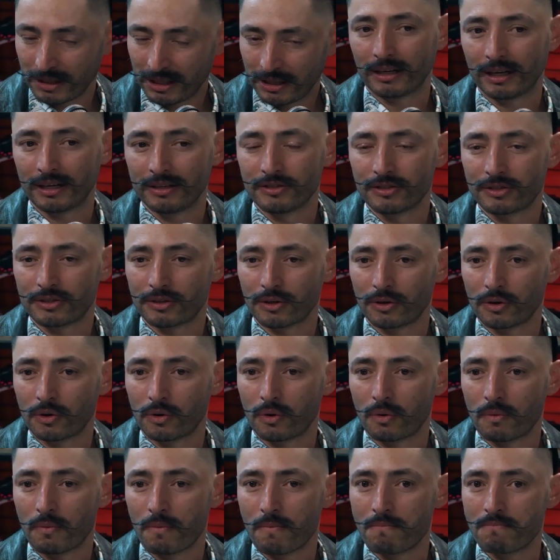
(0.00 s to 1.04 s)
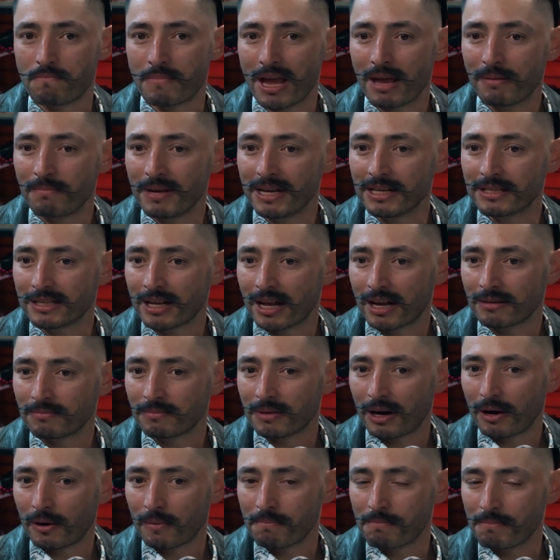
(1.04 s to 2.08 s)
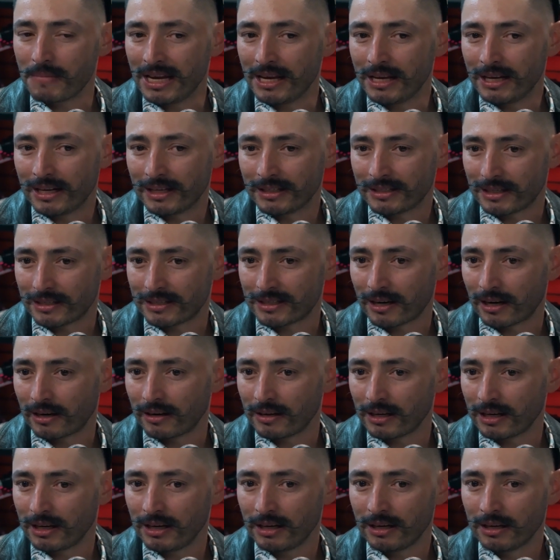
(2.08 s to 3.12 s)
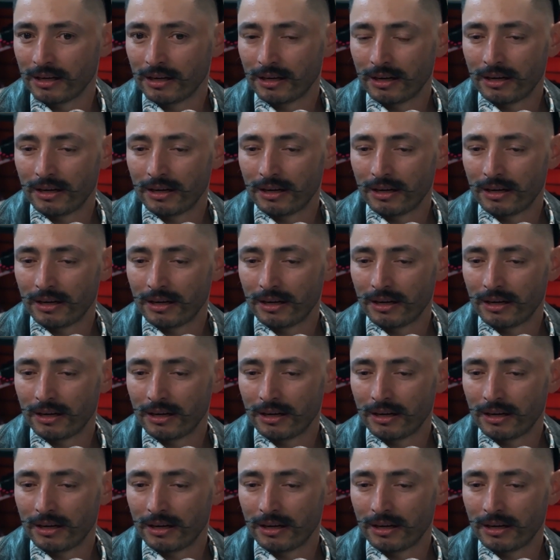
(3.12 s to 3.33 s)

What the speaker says: And so maybe it's not about me necessarily